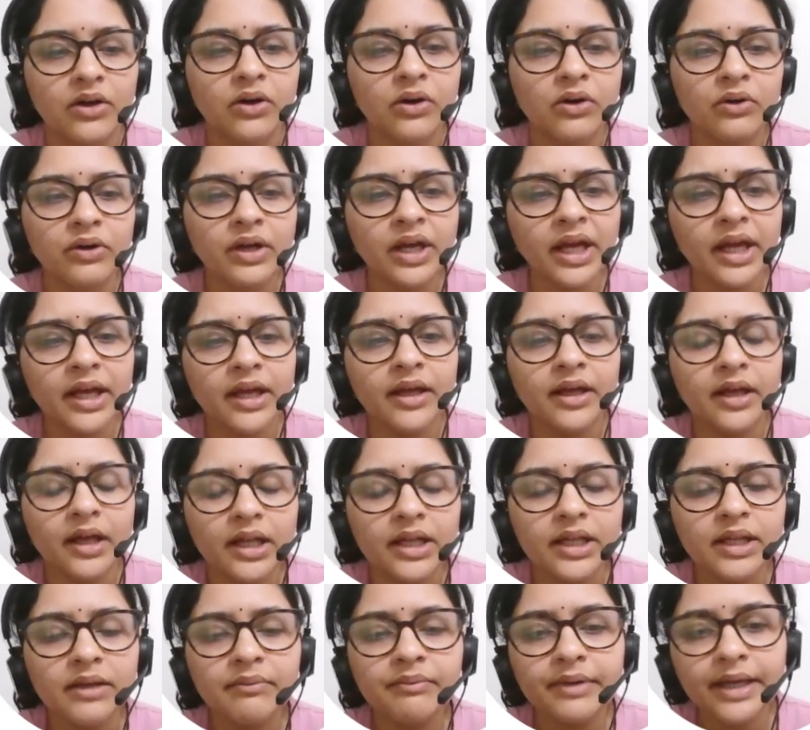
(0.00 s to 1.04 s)
Okay.
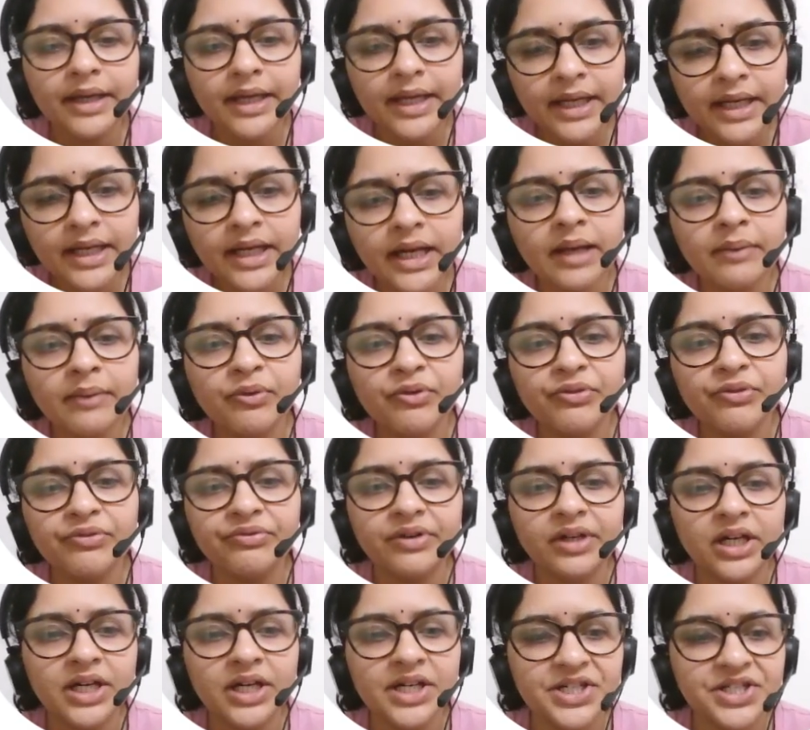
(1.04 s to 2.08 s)
The main aim of
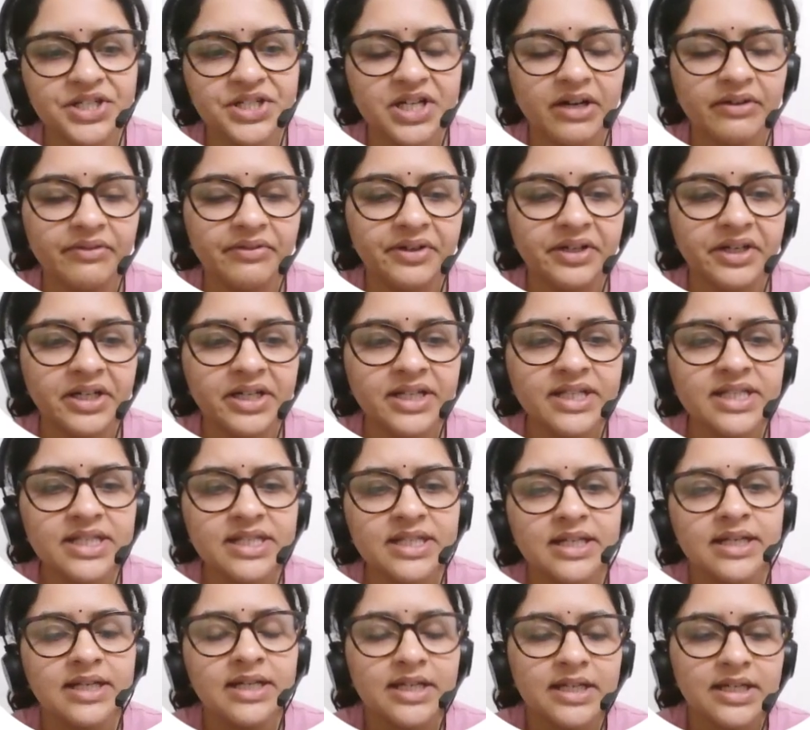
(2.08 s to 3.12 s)
village governance
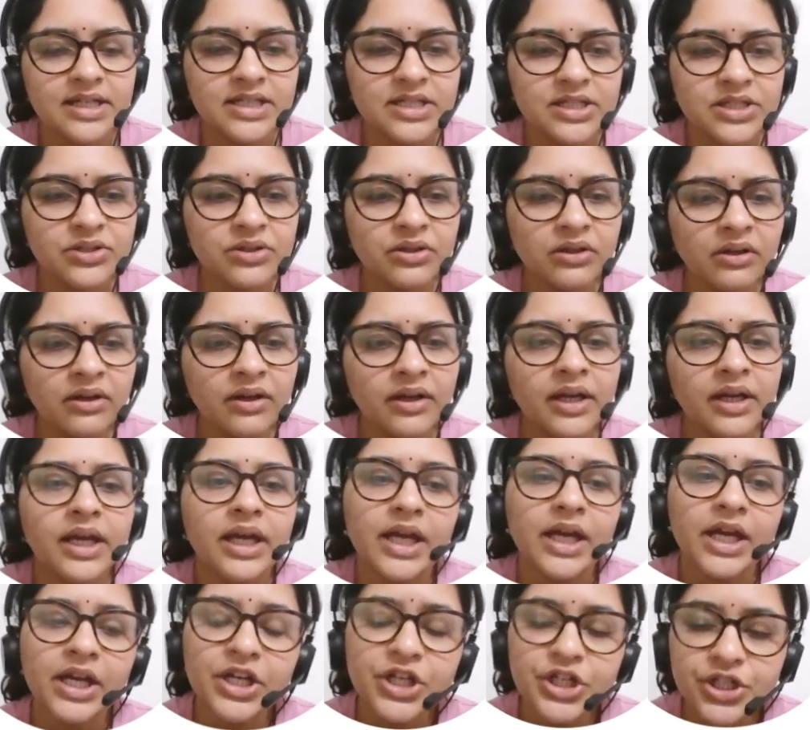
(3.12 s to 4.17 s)
is to
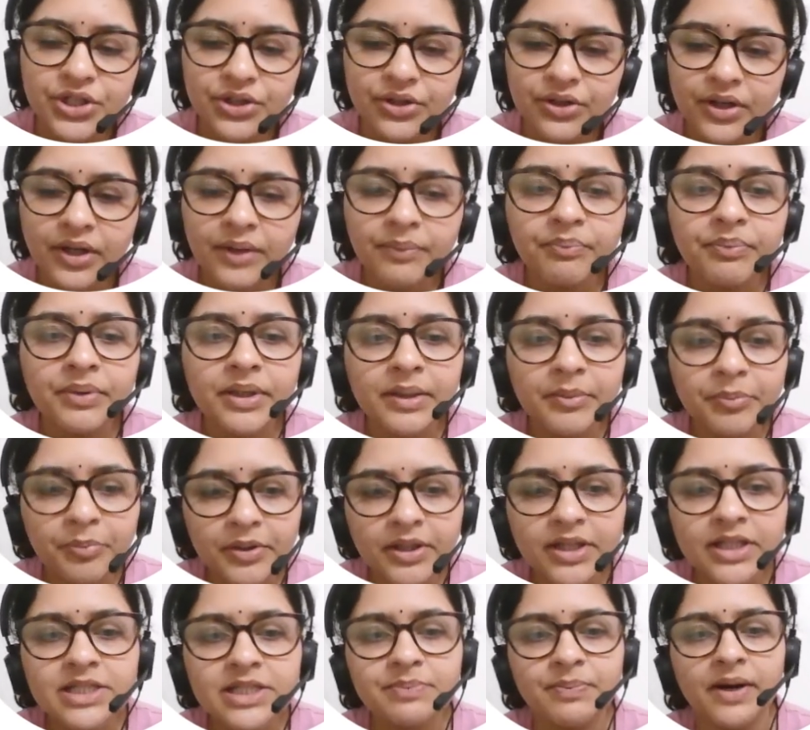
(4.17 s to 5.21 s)
ensure
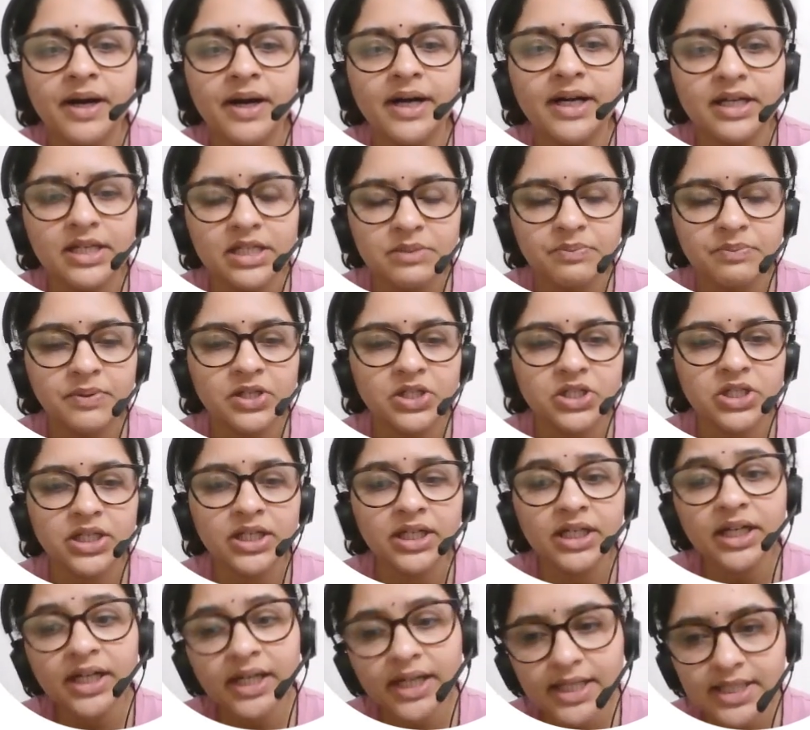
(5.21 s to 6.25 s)
people's participation
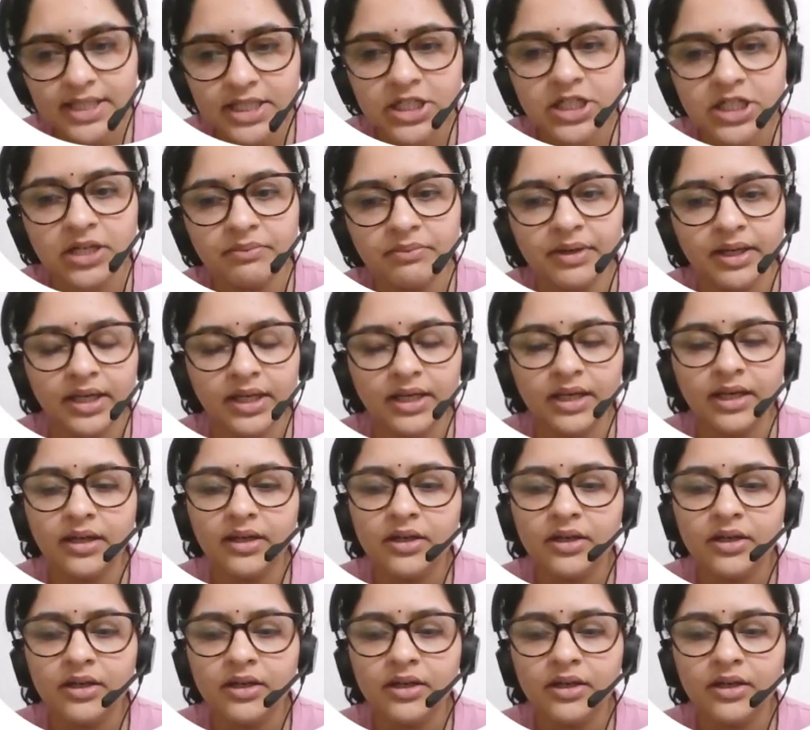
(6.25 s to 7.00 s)
in decision making.